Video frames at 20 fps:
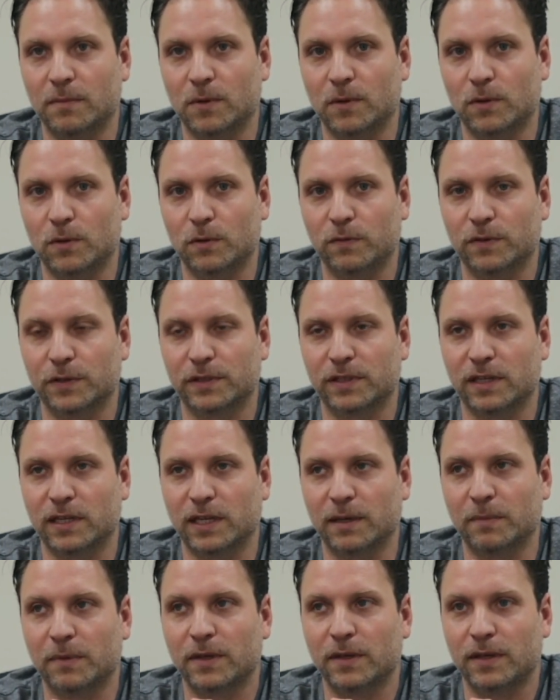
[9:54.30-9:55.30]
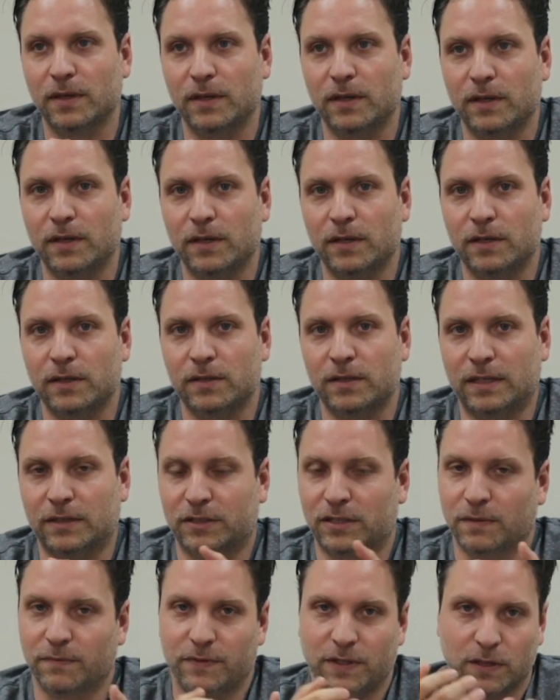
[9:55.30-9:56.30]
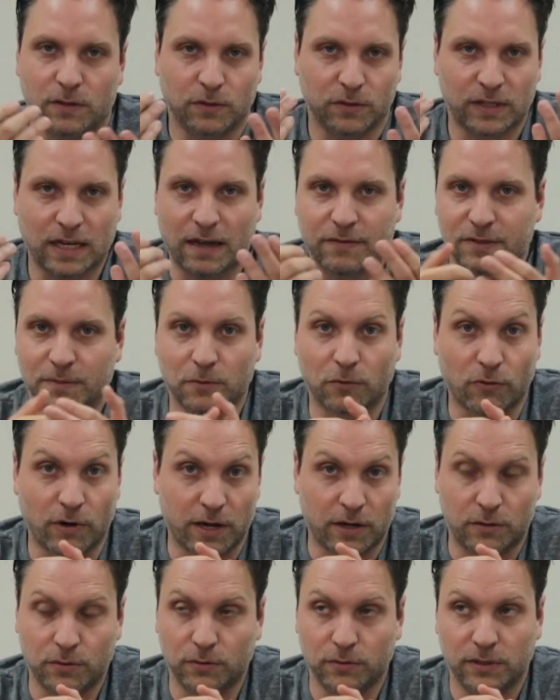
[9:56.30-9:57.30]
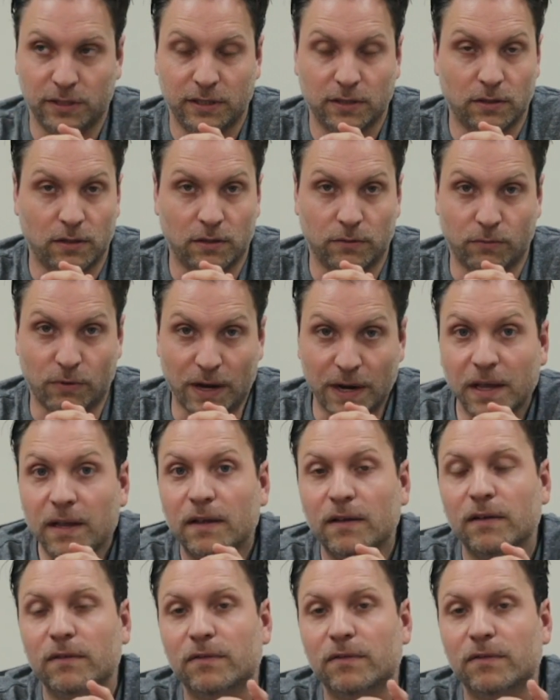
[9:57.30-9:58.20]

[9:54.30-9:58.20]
over time. Now, some vehicles have some great cooling already